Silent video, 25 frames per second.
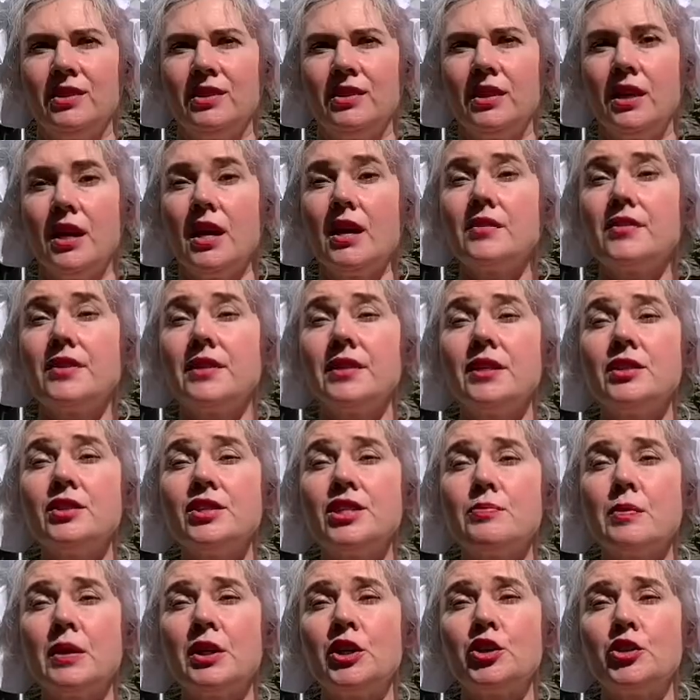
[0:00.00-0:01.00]
The Dills spent a
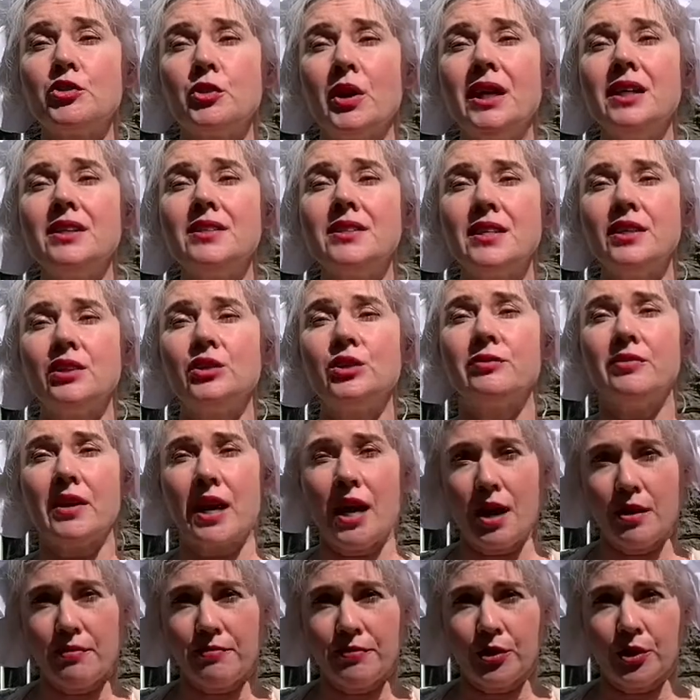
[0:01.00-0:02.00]
great deal of
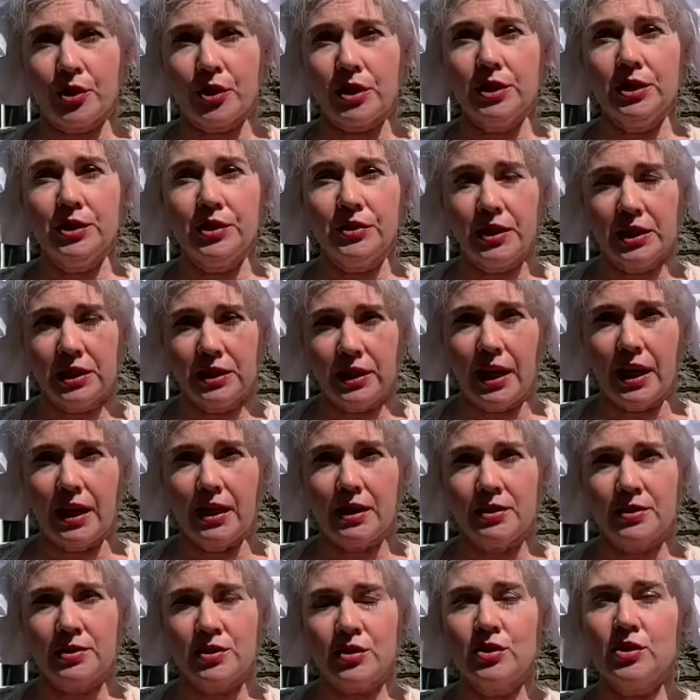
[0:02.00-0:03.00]
effort clearing land
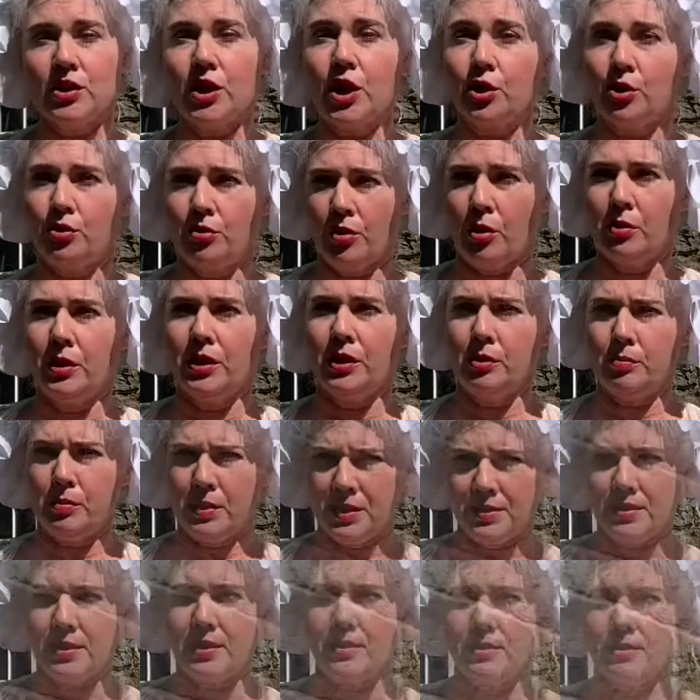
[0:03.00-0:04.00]
and growing the business.